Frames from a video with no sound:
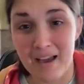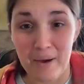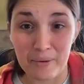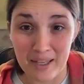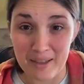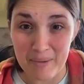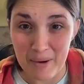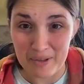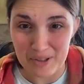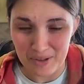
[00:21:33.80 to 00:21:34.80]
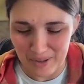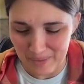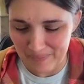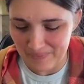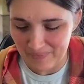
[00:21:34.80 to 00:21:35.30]
I will get them out and show you.
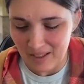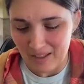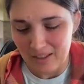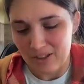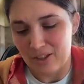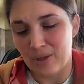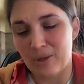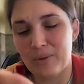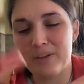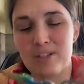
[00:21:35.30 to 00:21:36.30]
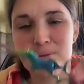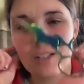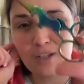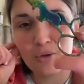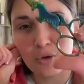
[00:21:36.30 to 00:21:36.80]
So this
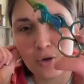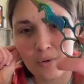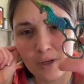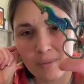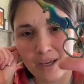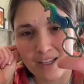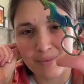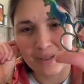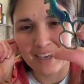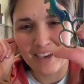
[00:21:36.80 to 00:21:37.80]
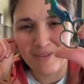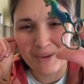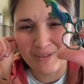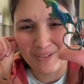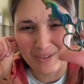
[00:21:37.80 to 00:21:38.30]
one's a unicorn one my husband gave
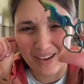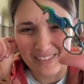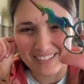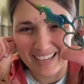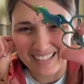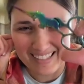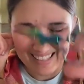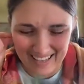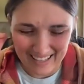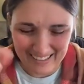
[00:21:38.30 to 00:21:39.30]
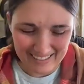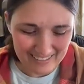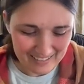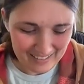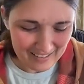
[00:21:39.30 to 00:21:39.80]
me for Valentine's Day.
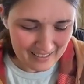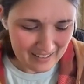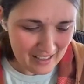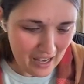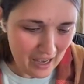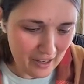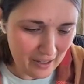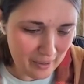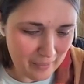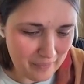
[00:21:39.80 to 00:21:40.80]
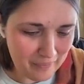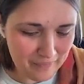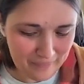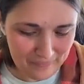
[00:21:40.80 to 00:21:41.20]
I